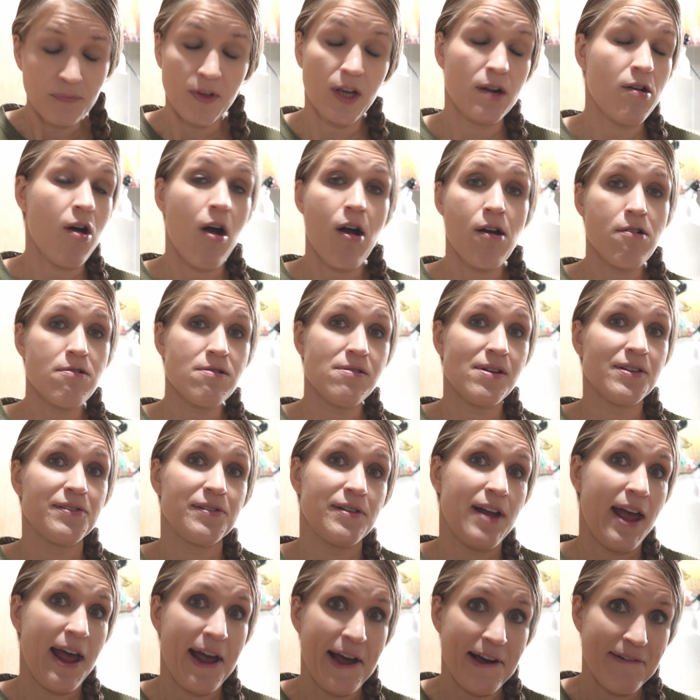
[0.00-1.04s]
And heart
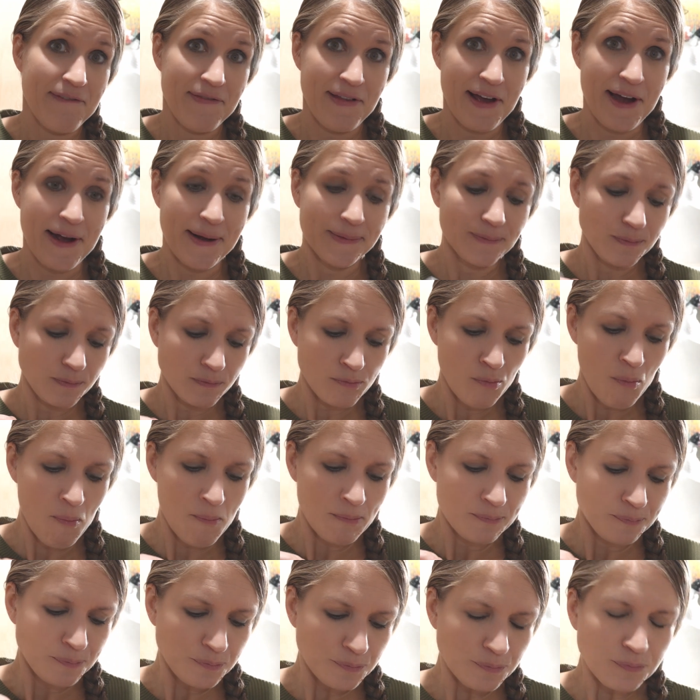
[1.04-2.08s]
doesn't have that.
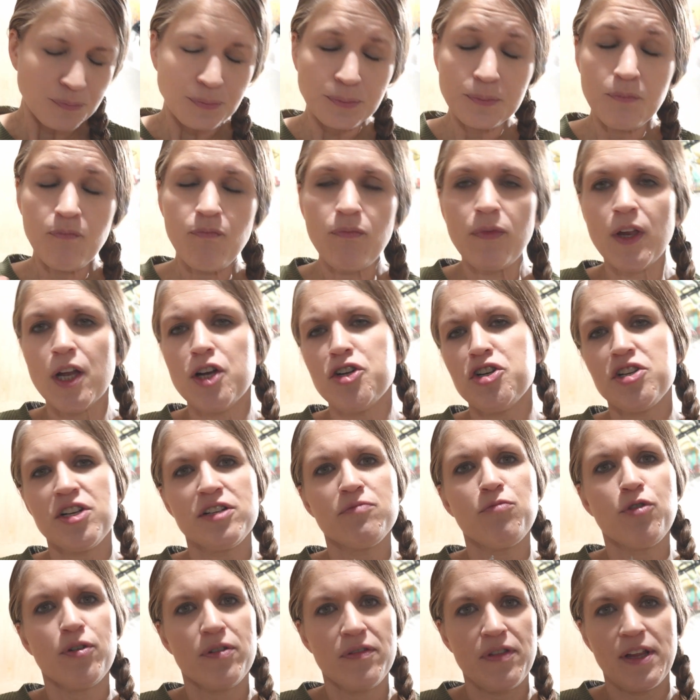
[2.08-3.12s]
It just
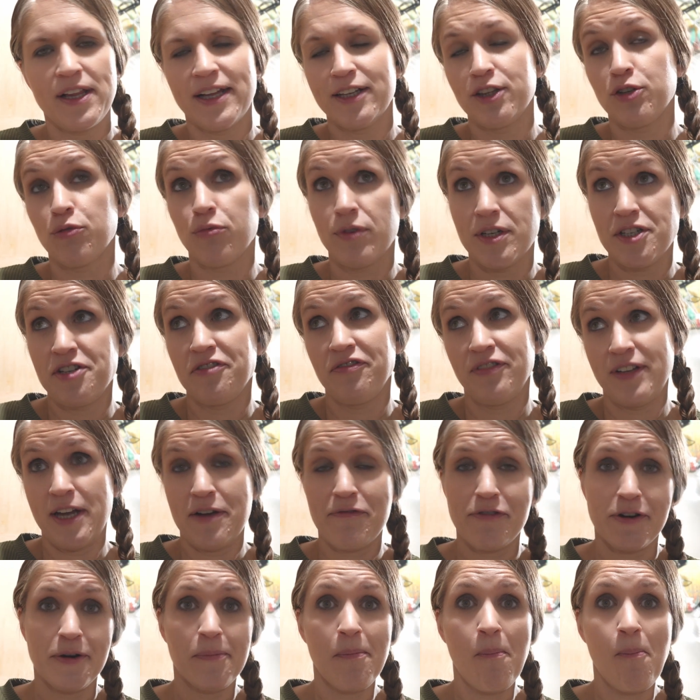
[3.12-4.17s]
has more of the, like, the rich
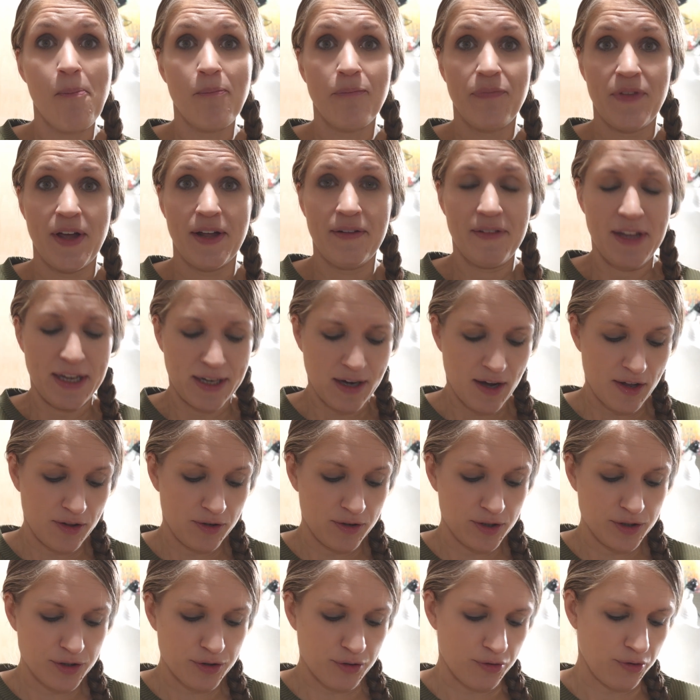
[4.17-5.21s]
flavor that like
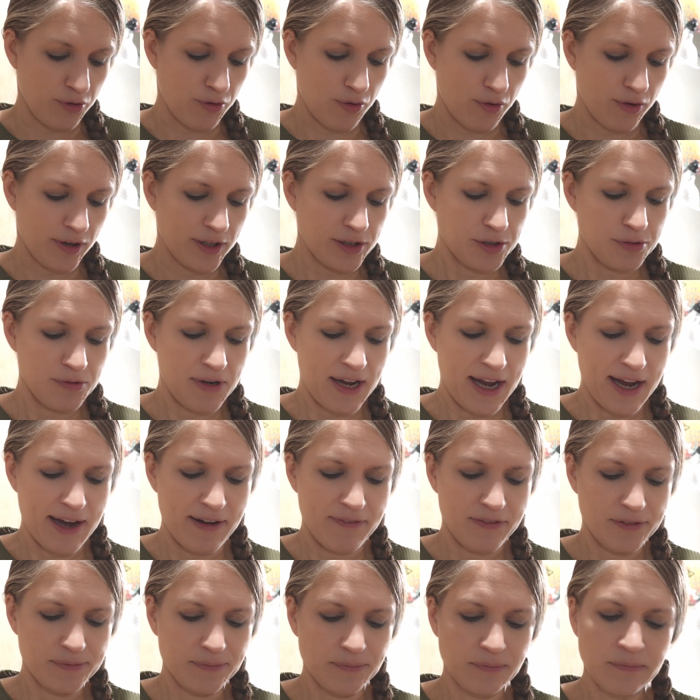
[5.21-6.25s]
other internal organs would
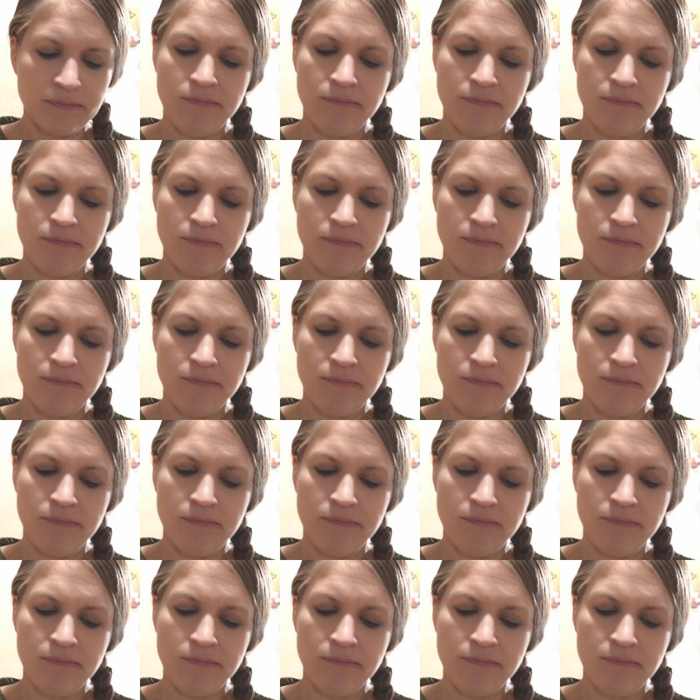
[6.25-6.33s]
have.